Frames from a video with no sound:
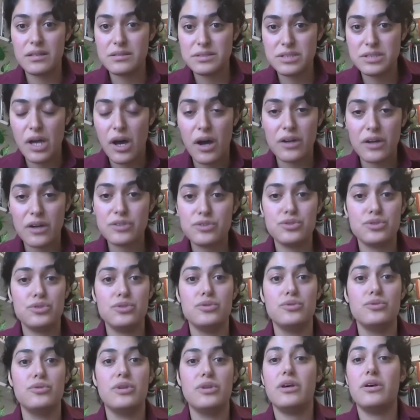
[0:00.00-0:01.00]
talked
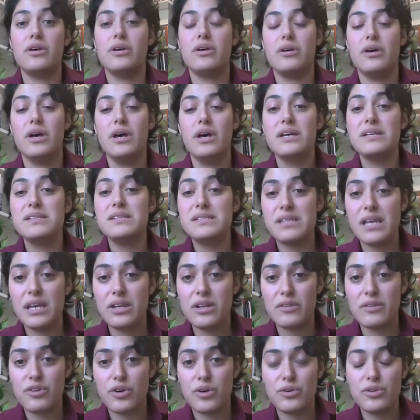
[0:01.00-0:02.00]
to the state
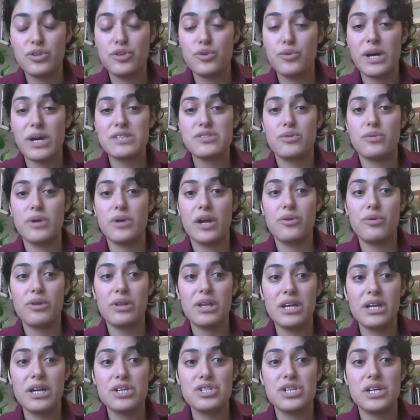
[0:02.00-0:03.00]
of U.S.-Iran
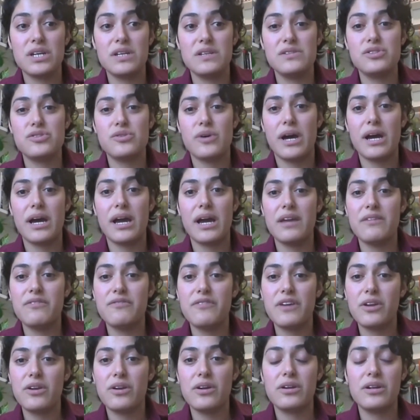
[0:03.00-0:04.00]
relations. So I
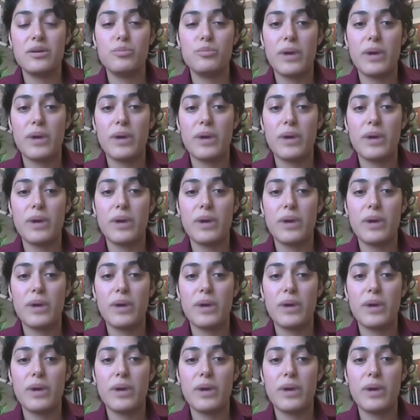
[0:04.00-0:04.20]
figured it